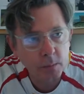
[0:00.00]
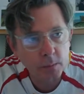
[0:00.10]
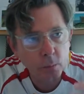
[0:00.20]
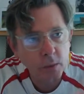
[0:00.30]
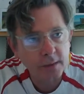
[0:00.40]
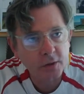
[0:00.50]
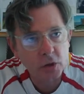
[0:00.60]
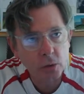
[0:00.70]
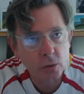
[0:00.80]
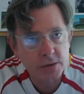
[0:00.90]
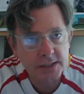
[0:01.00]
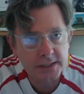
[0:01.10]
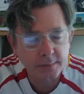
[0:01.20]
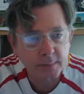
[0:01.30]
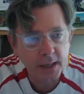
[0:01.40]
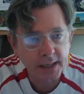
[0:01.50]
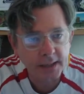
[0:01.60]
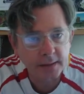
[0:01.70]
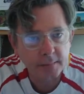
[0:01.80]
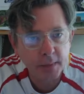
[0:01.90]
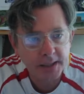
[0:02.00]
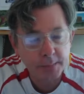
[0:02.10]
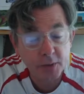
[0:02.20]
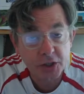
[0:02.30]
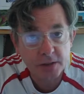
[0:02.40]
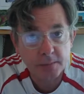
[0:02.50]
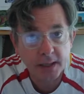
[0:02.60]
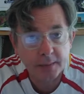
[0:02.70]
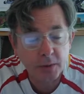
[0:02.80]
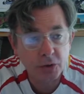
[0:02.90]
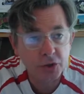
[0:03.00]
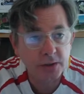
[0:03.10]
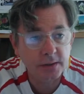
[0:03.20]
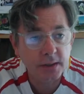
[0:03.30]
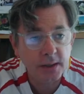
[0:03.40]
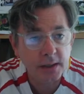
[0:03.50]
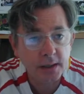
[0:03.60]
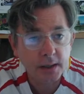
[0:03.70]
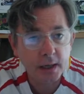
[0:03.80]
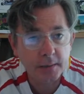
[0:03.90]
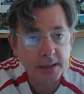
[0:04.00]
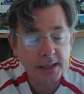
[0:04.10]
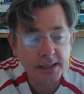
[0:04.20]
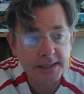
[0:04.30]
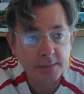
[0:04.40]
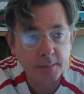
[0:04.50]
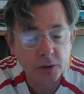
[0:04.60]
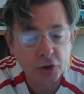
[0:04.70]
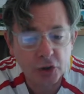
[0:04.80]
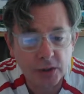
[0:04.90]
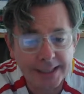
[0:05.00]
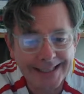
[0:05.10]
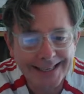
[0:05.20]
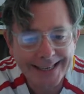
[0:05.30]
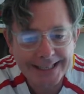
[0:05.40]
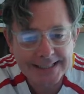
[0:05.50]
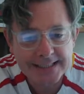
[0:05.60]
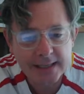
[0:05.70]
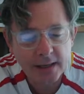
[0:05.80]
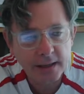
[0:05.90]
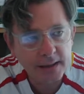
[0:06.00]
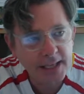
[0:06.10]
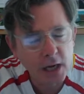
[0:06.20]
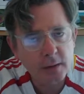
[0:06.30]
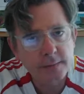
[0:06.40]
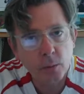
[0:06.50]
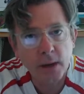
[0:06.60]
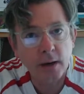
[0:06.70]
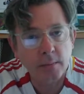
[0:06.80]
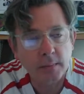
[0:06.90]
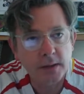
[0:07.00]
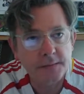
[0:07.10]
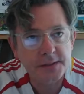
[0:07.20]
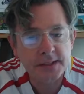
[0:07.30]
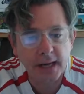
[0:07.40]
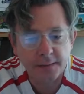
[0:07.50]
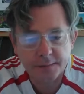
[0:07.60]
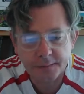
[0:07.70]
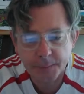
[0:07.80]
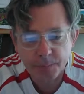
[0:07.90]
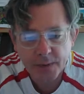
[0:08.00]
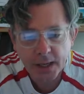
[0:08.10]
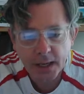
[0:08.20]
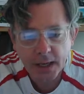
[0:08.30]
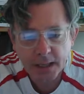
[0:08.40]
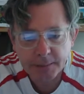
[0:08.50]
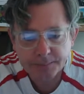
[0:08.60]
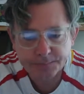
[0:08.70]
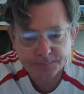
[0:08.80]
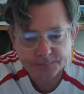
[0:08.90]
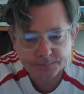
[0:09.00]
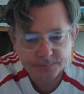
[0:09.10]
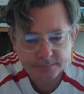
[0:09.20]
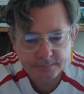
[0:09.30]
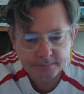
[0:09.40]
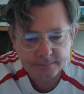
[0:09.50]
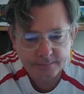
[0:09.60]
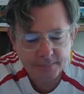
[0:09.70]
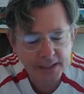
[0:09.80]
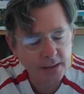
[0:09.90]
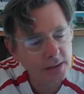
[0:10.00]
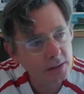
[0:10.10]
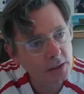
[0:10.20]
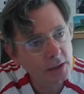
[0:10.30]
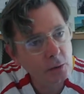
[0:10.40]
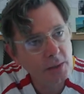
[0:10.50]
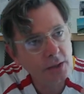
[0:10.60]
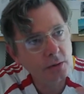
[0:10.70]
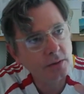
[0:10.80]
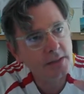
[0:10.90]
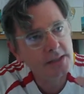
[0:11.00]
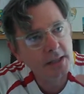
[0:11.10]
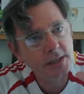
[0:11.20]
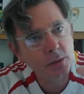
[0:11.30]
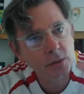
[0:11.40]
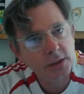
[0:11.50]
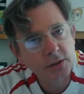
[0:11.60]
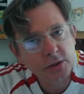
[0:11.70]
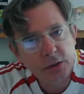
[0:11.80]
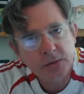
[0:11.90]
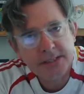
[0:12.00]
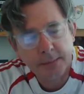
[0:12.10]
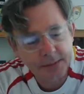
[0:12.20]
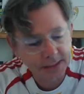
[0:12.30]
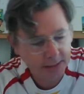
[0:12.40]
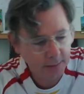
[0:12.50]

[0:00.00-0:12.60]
one of the causes of my depression, my emotion, negative emotion, is the overwhelm of stuff. You know, when it's like you want to do something,